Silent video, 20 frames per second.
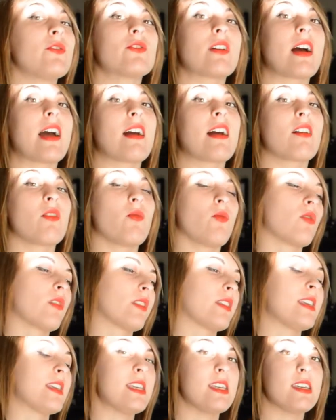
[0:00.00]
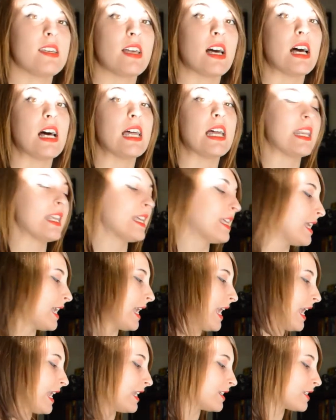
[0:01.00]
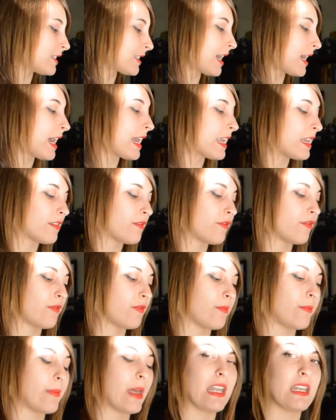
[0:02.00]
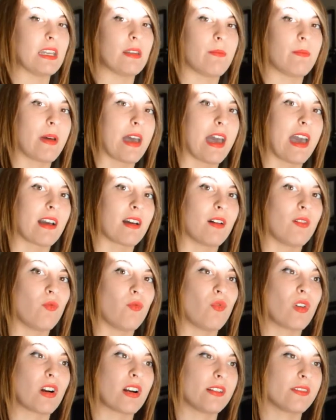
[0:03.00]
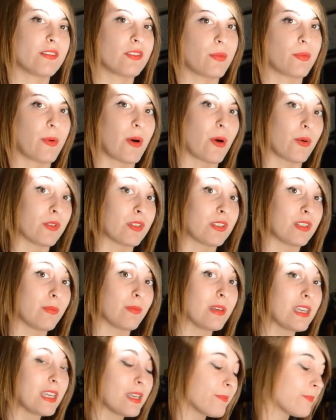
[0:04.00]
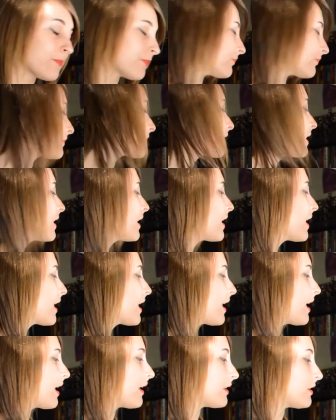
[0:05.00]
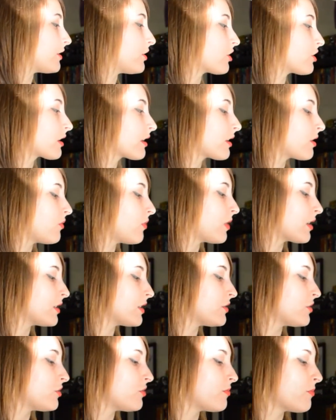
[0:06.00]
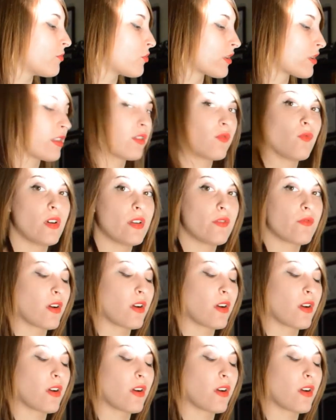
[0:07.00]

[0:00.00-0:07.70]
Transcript: dryer or the heat gun and just kind of bend it back where it's supposed to be. You're going to want to do more than one